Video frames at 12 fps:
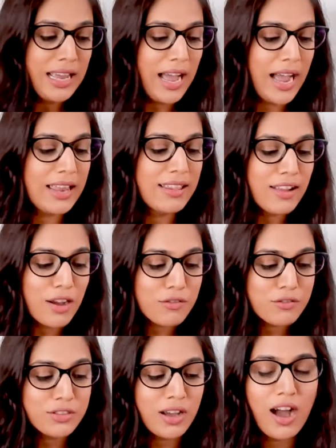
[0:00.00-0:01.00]
I
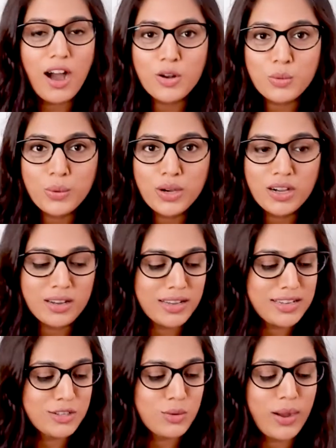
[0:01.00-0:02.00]
love the artwork.
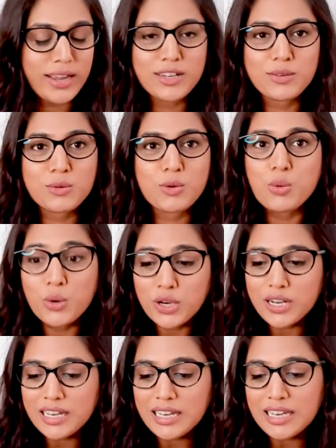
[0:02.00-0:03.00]
It's quite
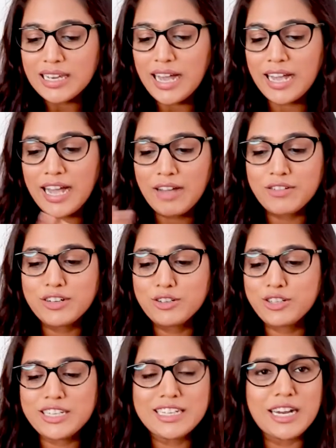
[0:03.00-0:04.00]
quirky. I haven't
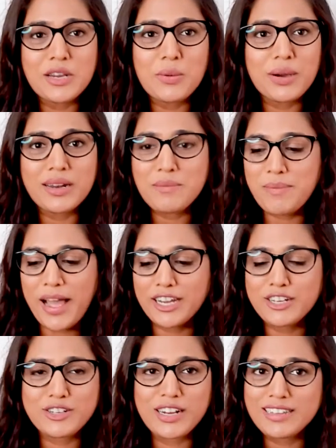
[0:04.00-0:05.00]
seen anyone
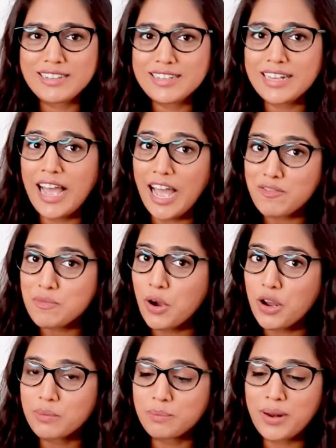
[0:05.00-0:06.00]
package like this. I have
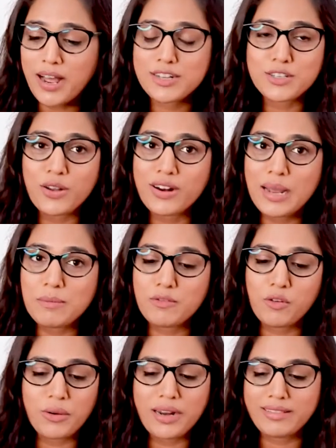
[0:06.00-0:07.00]
bought plants online
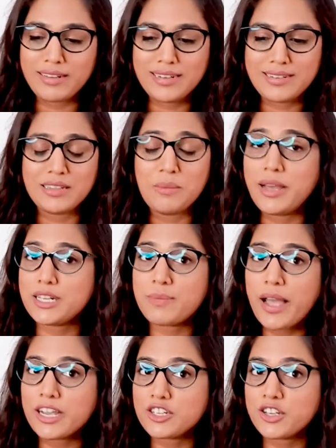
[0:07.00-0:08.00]
before, and I think this is the best
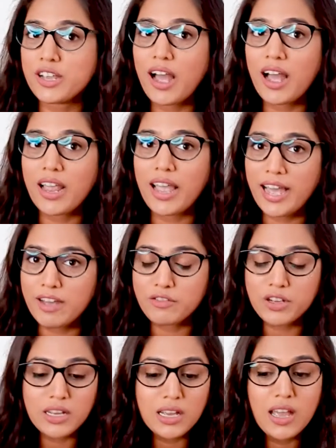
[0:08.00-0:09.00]
packaging I have
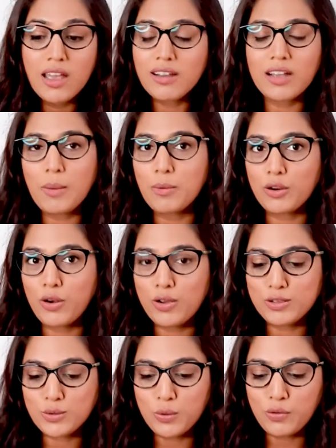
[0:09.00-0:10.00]
come
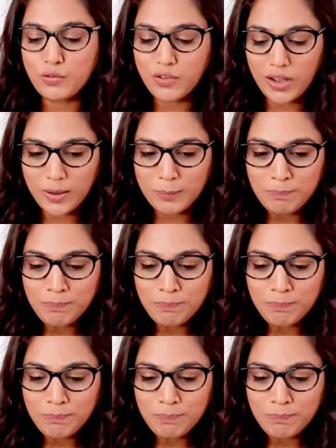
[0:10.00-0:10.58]
across so far.